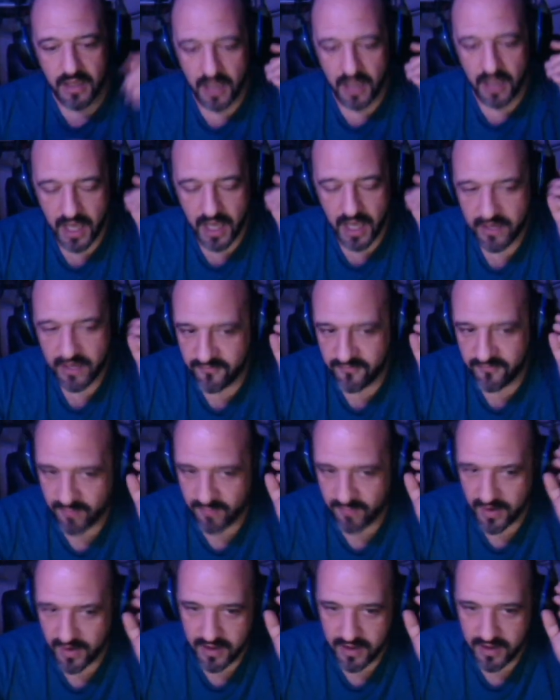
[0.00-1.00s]

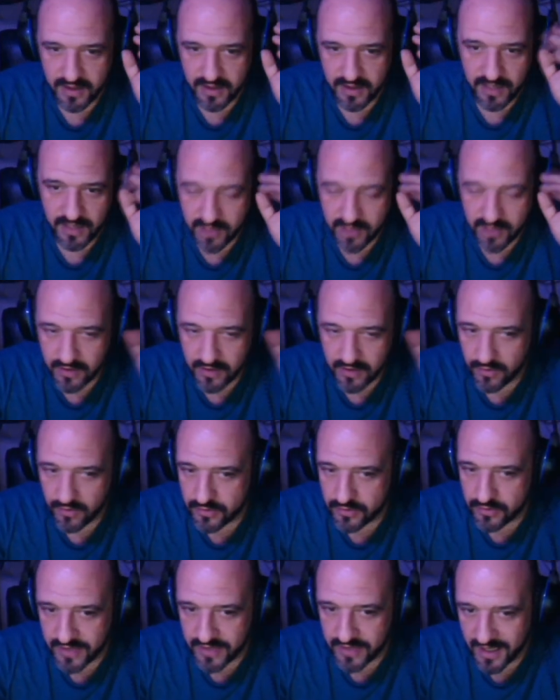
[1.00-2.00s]
I'm an
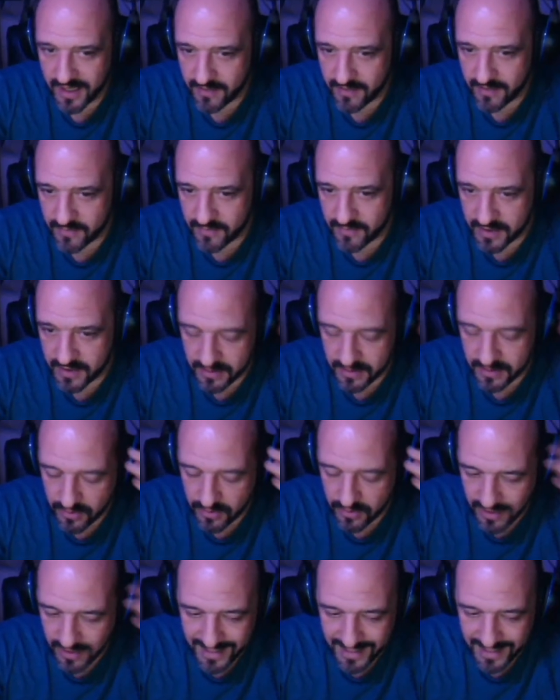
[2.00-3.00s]
old-time,
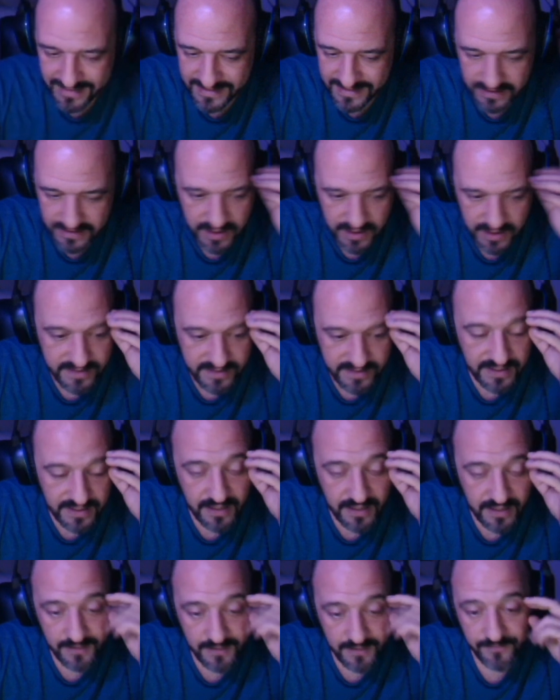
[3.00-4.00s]
classic, let's
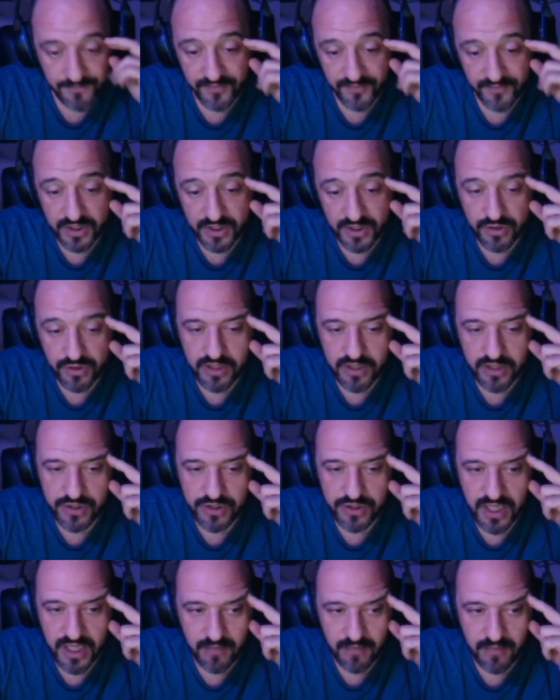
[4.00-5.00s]
say, strategy
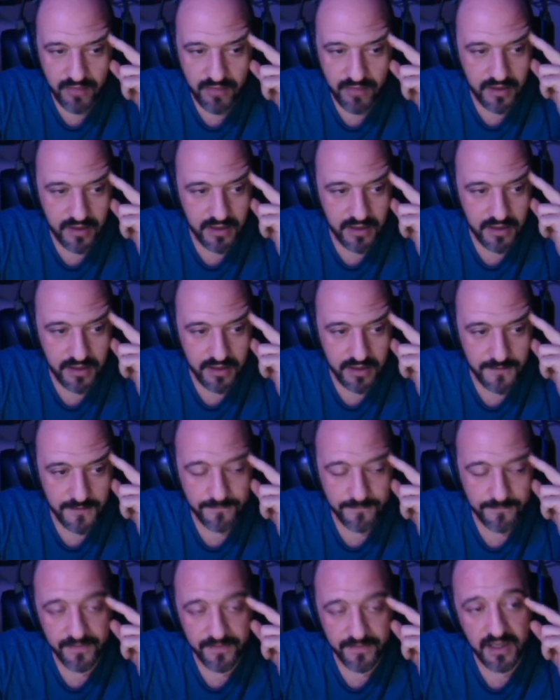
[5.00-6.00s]
game
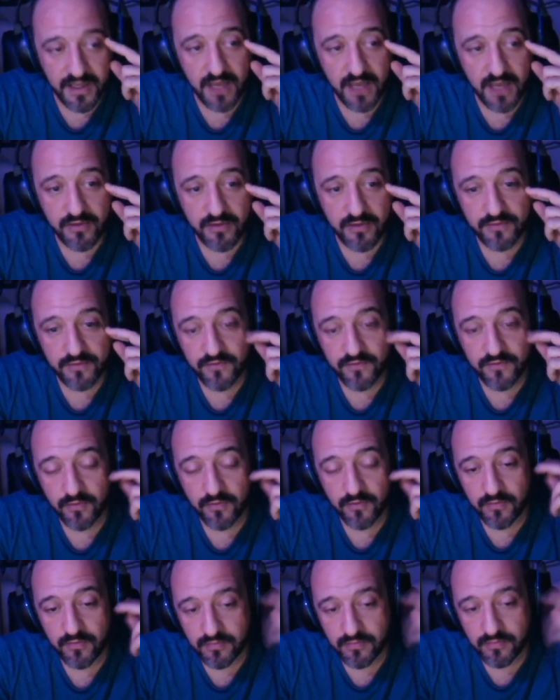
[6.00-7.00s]
gamer
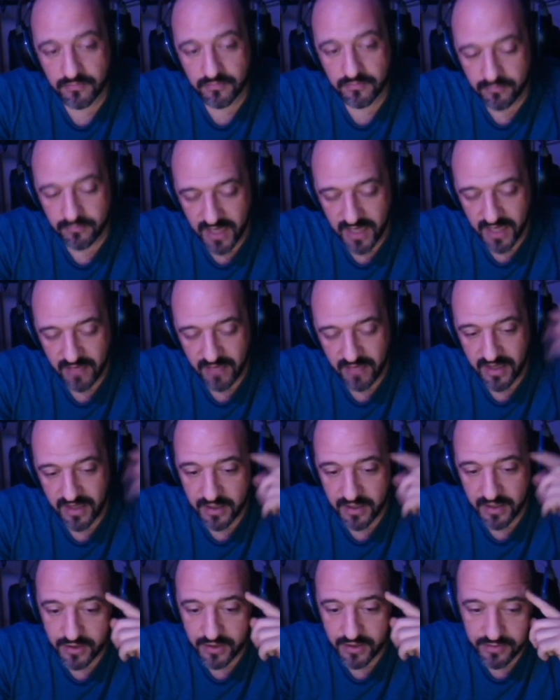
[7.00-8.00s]
from many, many
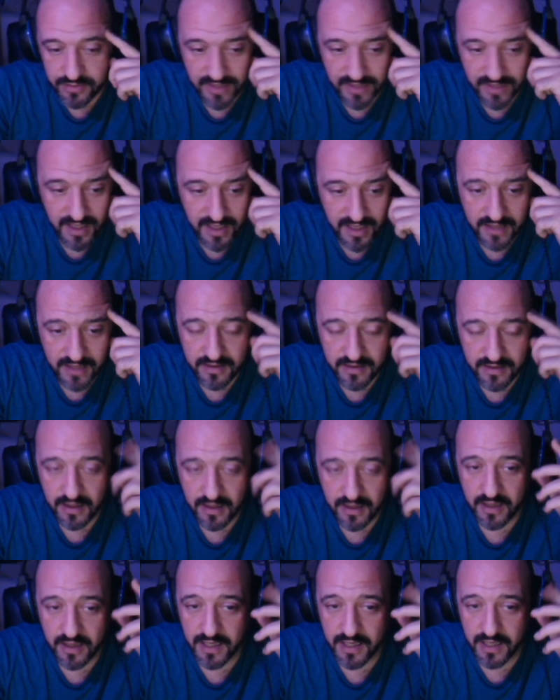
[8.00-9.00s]
years behind.
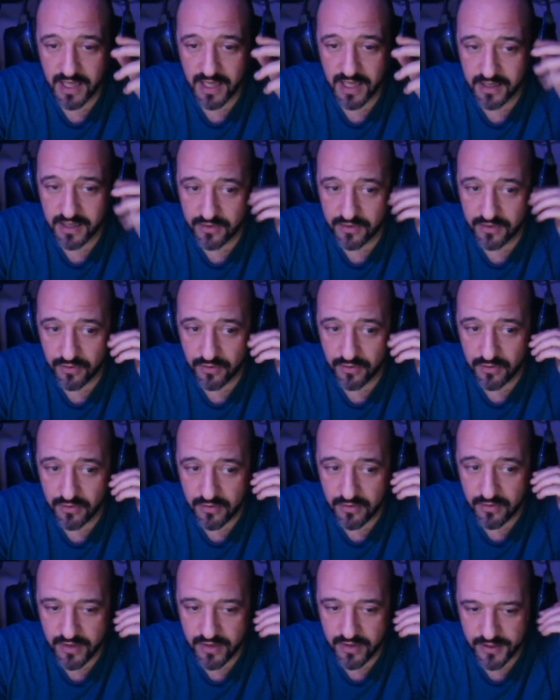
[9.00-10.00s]
I liked
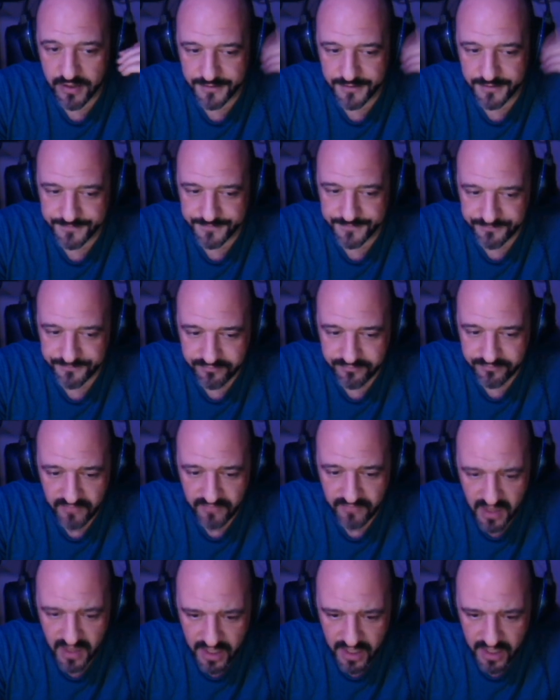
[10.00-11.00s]
all the
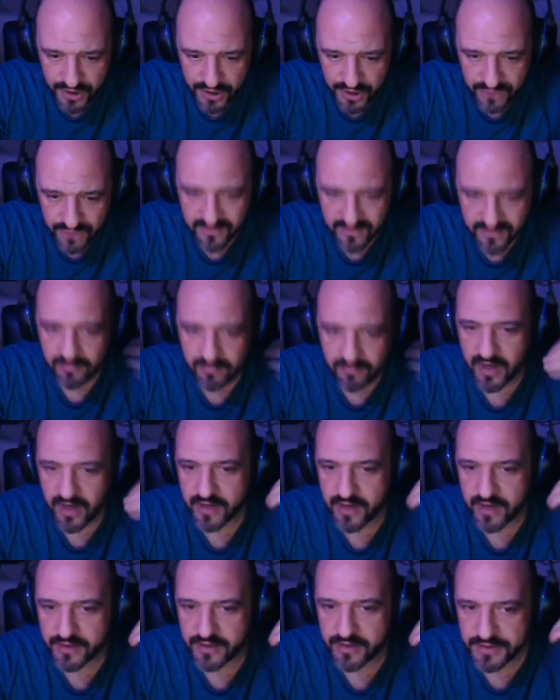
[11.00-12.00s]
Age of
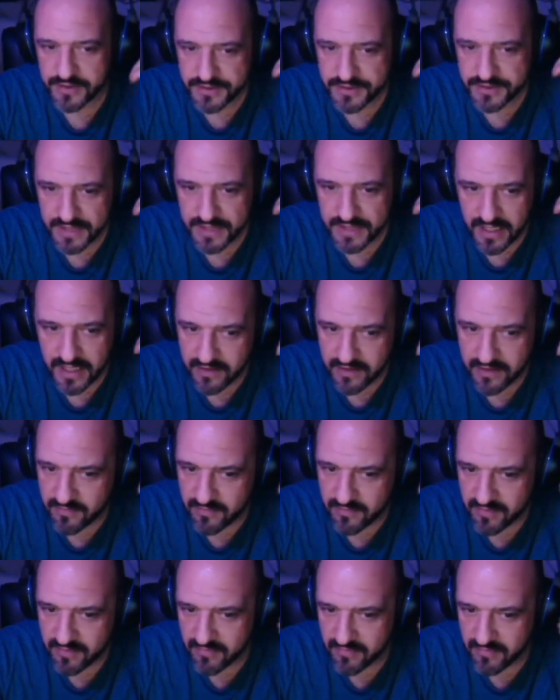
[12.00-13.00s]
Empires. I like the
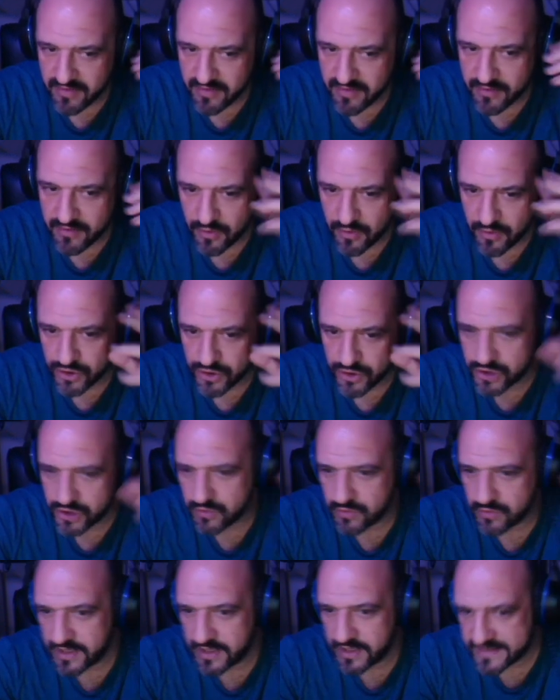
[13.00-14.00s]

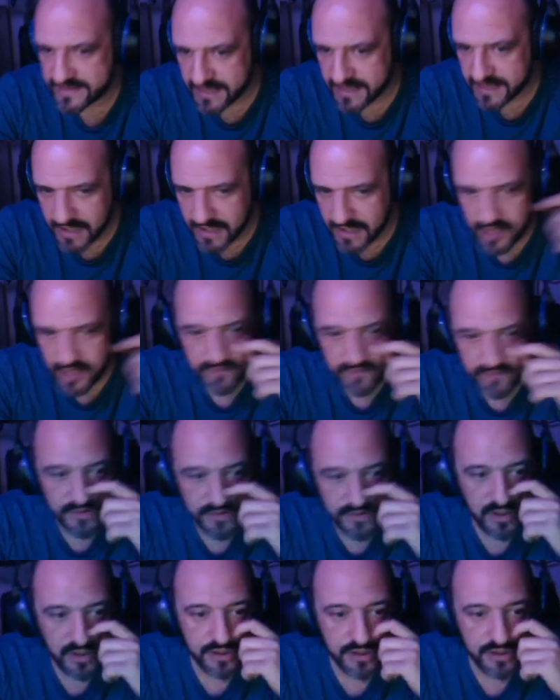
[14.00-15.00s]
mythological, let's say, kind of
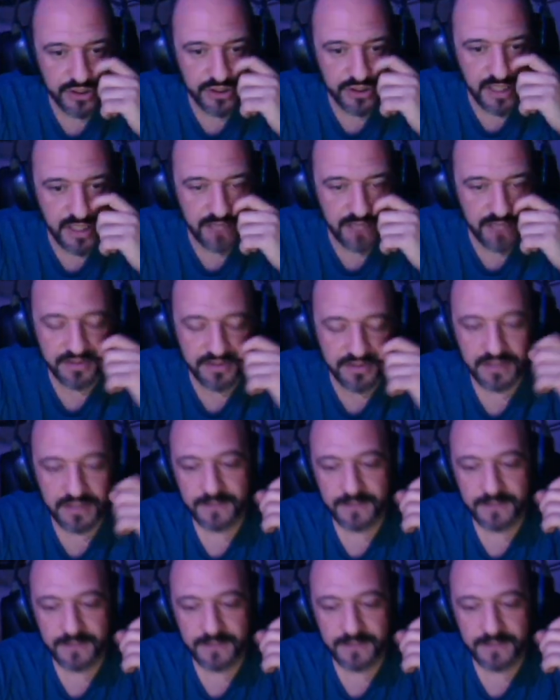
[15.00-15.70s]
strategy games.